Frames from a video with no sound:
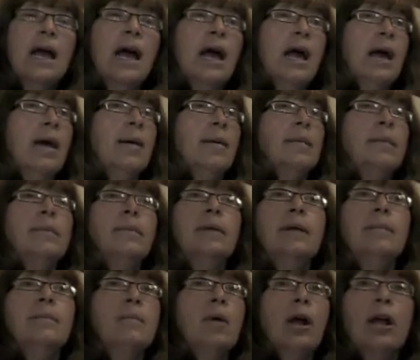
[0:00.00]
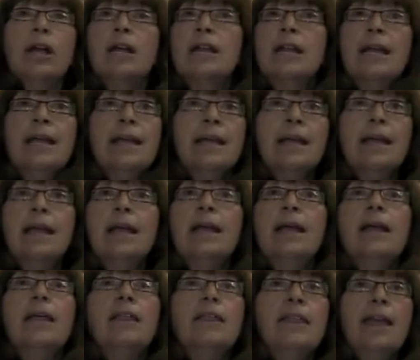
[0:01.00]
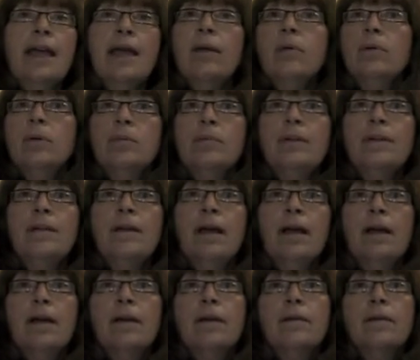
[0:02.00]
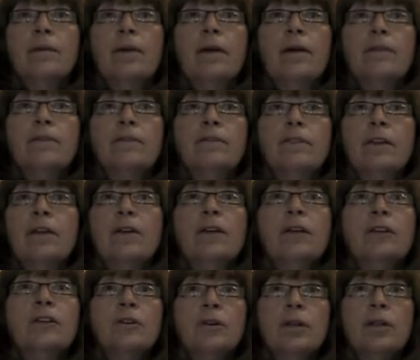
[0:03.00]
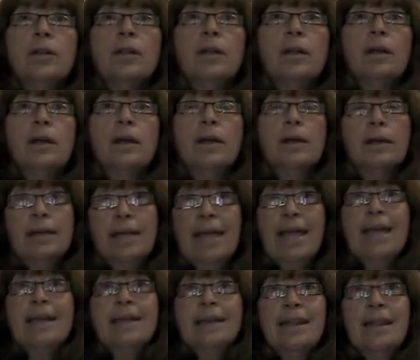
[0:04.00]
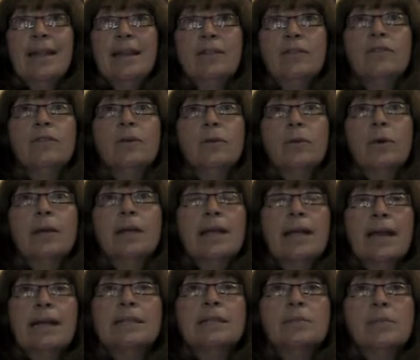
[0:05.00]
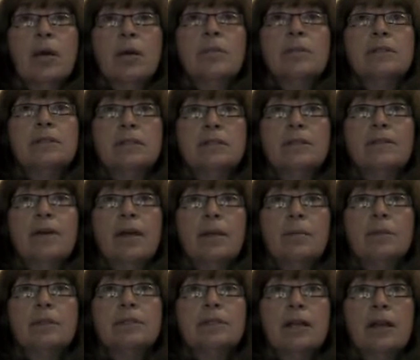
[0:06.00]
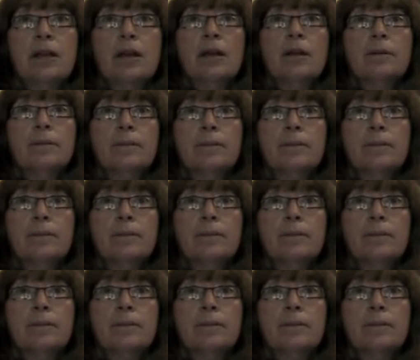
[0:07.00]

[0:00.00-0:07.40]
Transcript: marketing, they would be a very good candidate for working at a small business development center.